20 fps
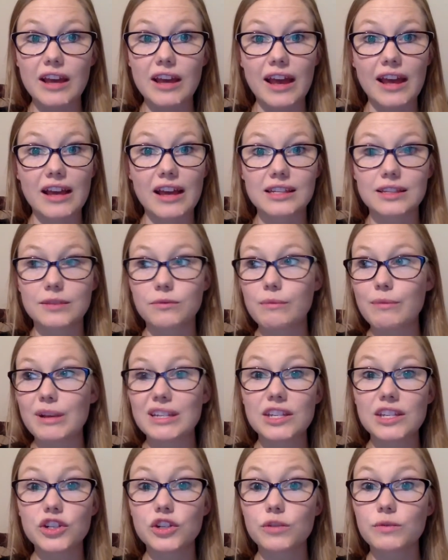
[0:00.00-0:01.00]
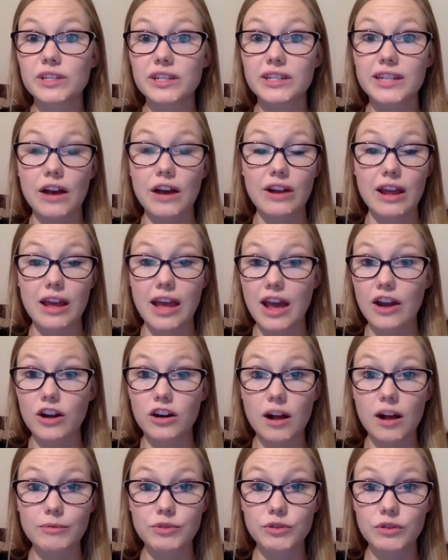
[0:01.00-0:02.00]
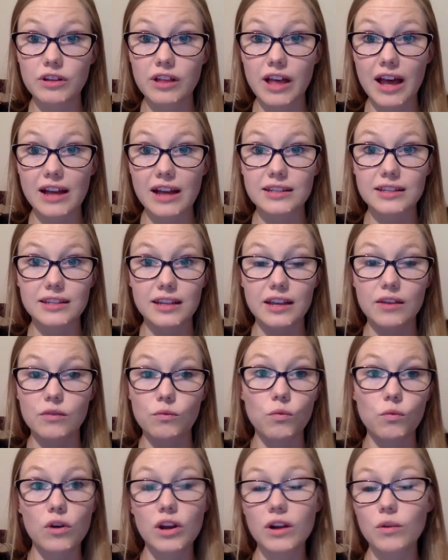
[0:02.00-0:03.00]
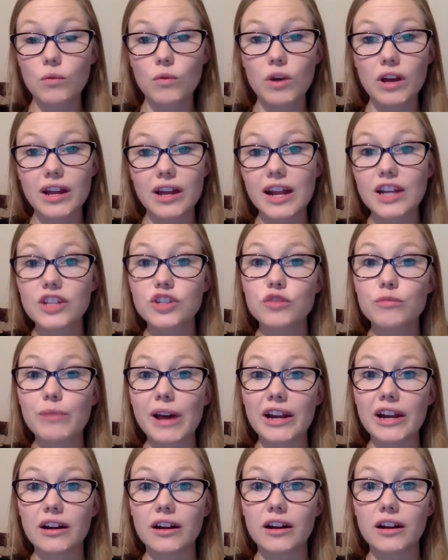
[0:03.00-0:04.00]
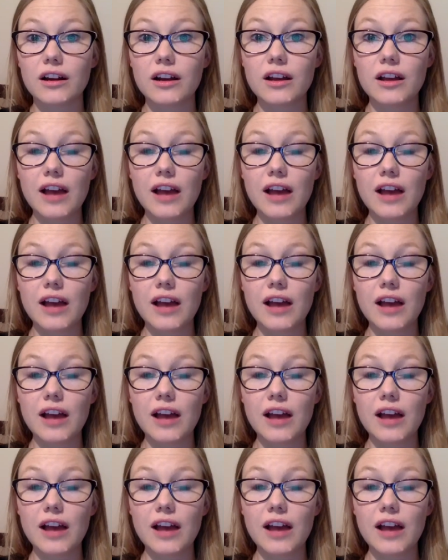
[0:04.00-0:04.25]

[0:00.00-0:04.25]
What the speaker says: I asked when my sister was in town, I had her come to a class, like, what can I do better?